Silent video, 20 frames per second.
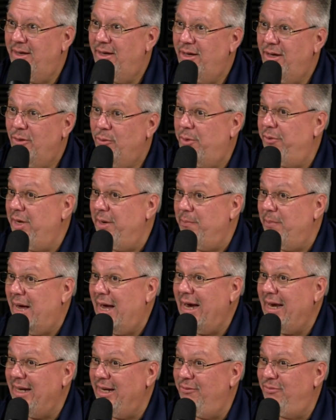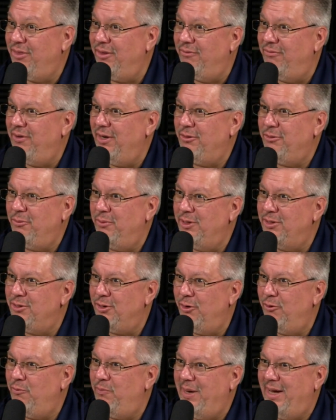Well, they might if the Federal
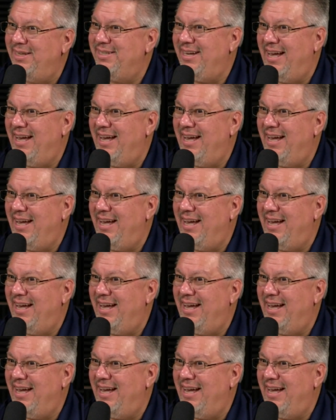Reserve pays a